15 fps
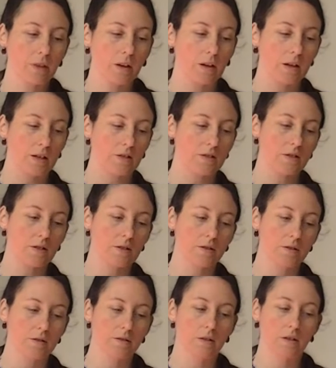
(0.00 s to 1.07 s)
It's
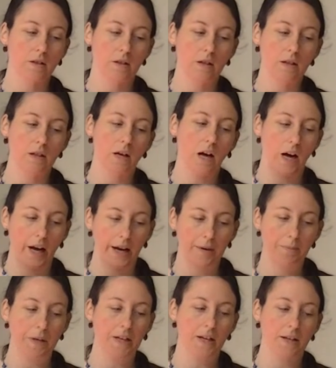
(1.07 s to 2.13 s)
high
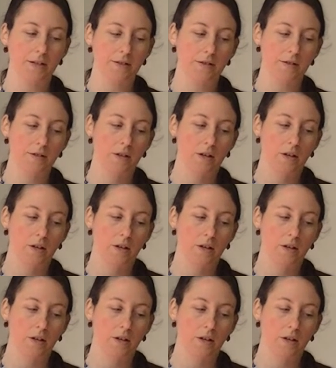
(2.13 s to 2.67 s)
because